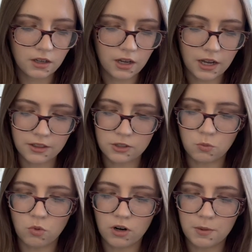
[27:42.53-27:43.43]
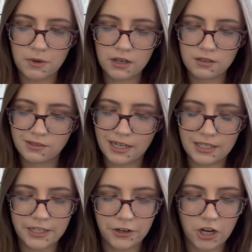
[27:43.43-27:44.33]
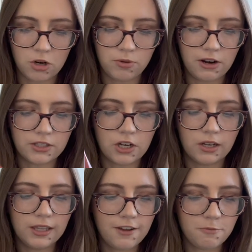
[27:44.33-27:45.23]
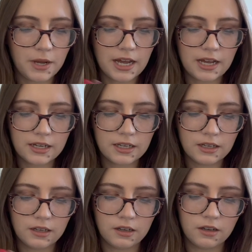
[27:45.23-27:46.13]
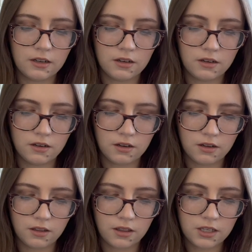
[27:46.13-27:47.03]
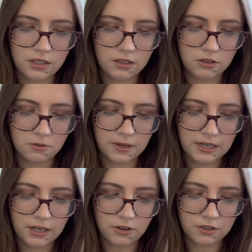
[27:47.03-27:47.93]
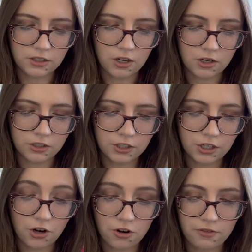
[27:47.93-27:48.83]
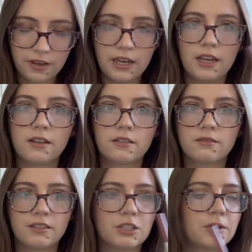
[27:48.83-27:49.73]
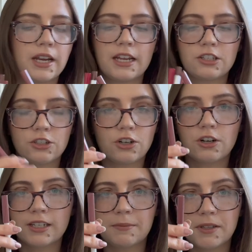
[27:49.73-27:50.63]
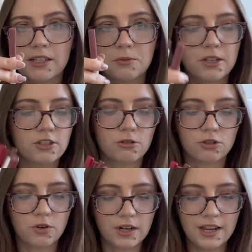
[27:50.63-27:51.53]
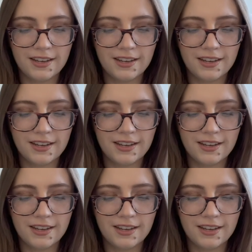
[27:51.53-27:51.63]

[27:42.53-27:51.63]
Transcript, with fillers: Uh, this warm kind of terracotta brown is called Love Bug. This little one here is called Curvy. This one I had such a hard time with, that's why it's so short.